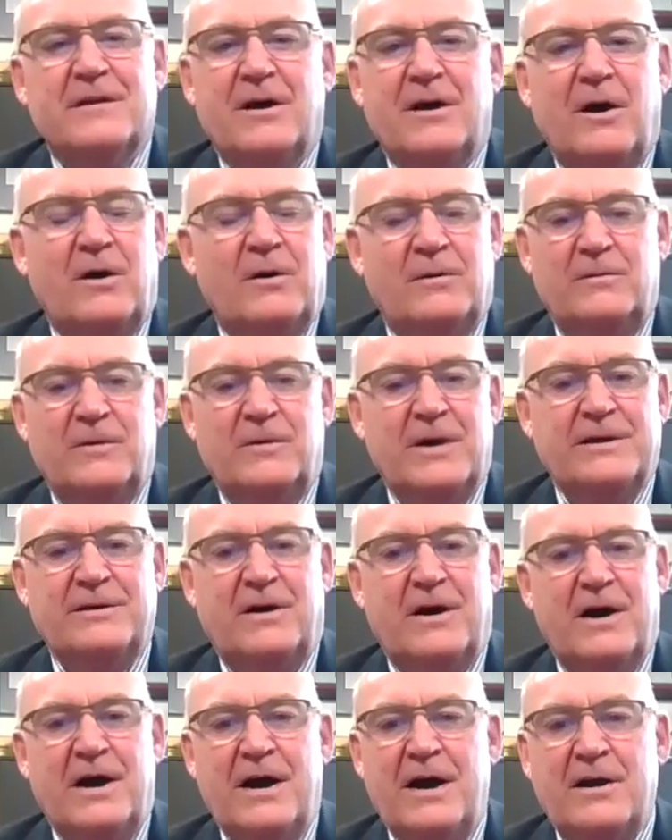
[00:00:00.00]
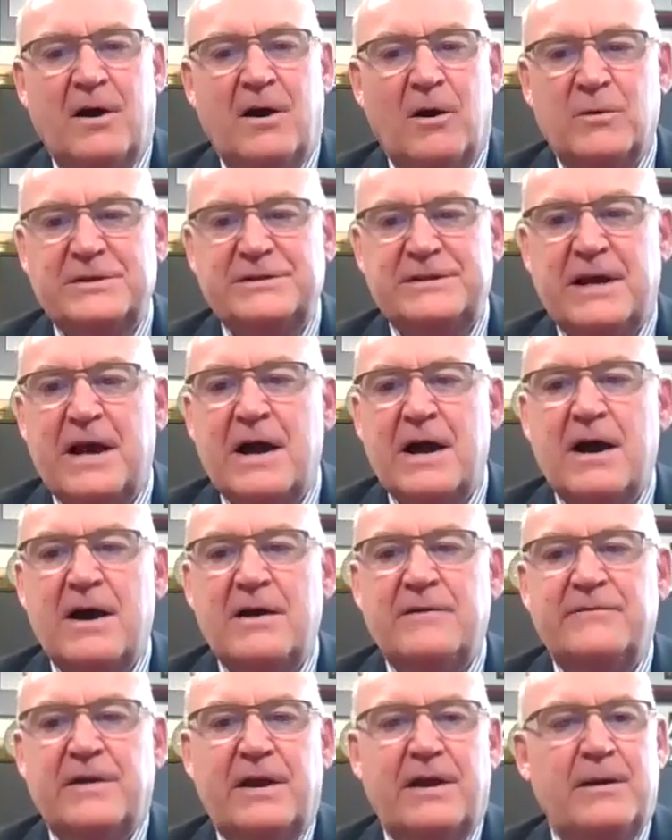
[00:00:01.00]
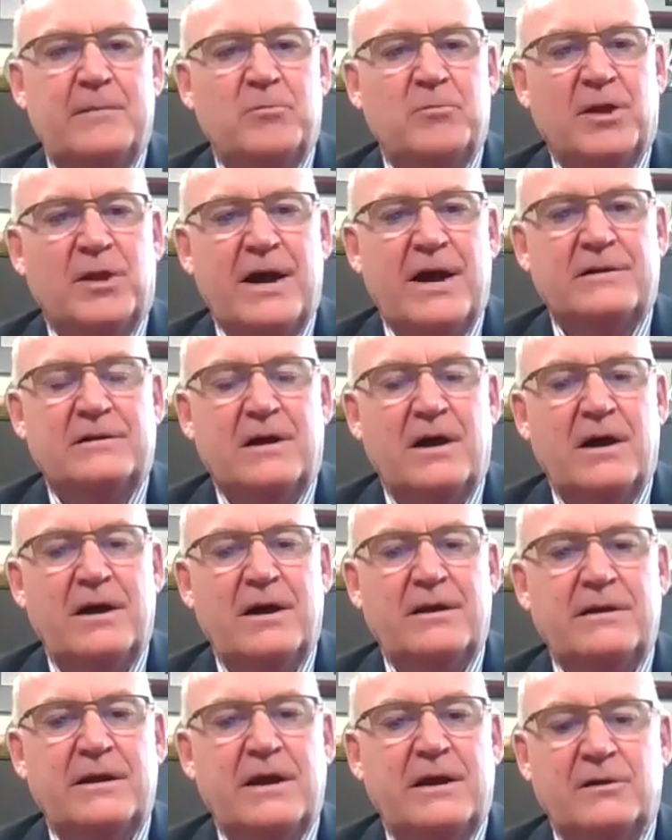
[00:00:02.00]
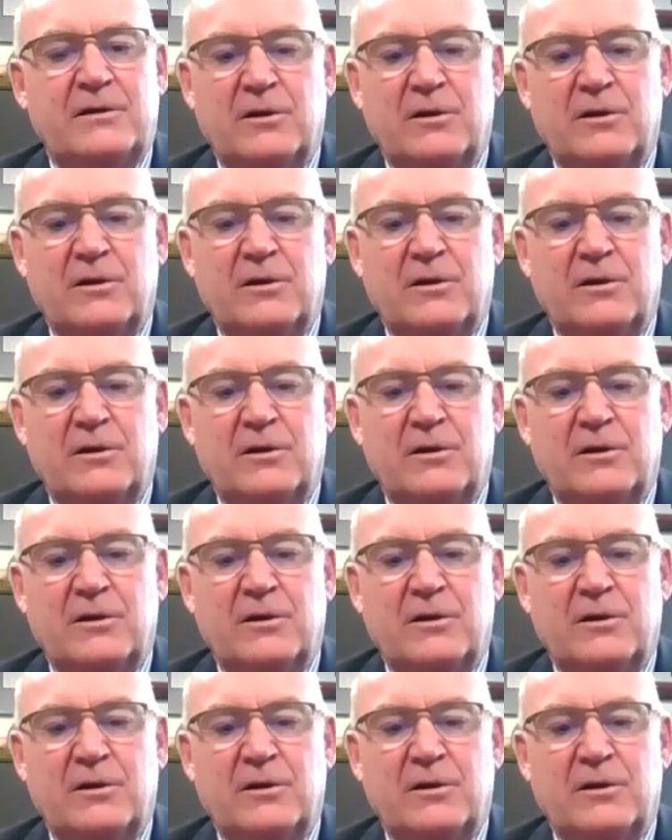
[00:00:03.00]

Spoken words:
Oh, Randall, I always have a black light,